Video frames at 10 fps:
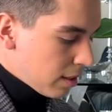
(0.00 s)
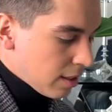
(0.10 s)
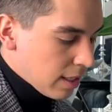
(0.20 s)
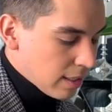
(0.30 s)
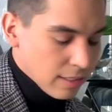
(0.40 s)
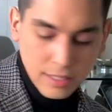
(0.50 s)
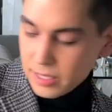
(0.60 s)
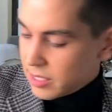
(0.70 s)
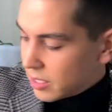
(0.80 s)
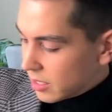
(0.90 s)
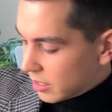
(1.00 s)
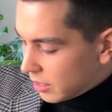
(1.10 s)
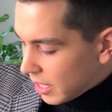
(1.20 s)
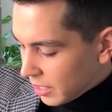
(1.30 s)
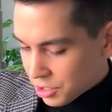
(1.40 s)
And then this,
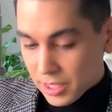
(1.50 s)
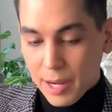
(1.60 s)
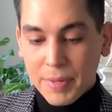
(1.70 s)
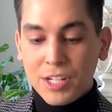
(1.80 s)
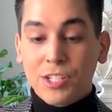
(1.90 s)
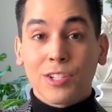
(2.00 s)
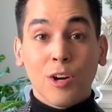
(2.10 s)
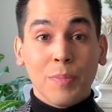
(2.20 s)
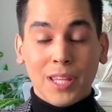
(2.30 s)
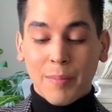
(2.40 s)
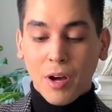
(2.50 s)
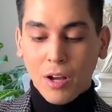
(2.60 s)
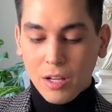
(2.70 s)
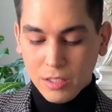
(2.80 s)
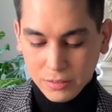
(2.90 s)
actually, I'm gonna just open them
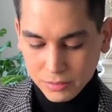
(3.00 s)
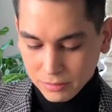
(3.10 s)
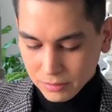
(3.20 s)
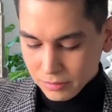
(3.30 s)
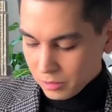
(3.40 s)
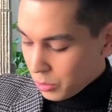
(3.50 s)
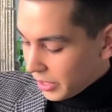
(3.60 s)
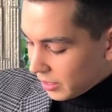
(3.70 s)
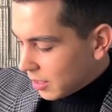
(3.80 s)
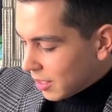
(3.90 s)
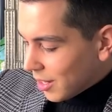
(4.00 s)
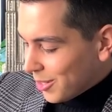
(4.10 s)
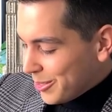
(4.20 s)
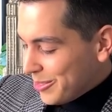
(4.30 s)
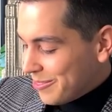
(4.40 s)
all quickly.
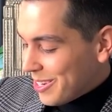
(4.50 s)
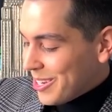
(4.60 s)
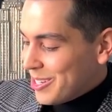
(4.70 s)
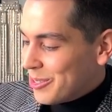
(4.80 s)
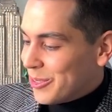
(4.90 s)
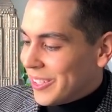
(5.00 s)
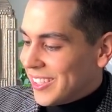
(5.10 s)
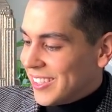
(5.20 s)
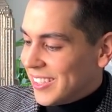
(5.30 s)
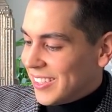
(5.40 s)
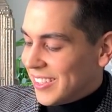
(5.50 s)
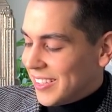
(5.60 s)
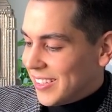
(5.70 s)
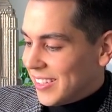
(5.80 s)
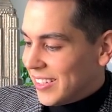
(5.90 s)
very cool.
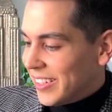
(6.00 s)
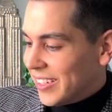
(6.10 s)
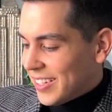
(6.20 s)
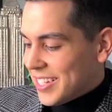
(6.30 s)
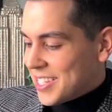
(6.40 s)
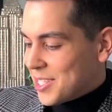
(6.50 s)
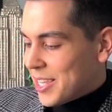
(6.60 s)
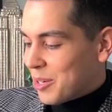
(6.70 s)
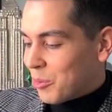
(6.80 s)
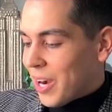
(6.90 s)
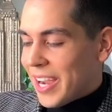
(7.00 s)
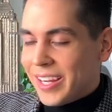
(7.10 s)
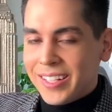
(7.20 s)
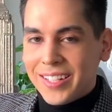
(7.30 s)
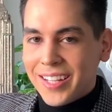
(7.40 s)
This is like right
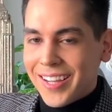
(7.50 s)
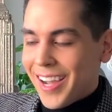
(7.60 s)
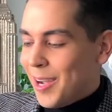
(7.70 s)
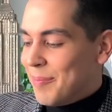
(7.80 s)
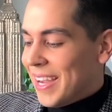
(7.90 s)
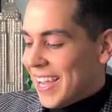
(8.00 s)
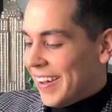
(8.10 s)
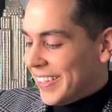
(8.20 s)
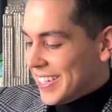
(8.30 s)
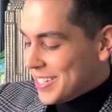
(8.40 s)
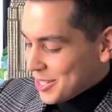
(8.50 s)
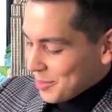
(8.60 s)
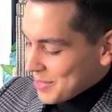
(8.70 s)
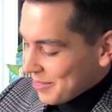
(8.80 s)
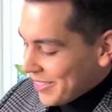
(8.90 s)
up my alley in
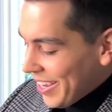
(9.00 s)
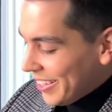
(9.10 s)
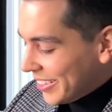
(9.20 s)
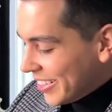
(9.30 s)
terms of color.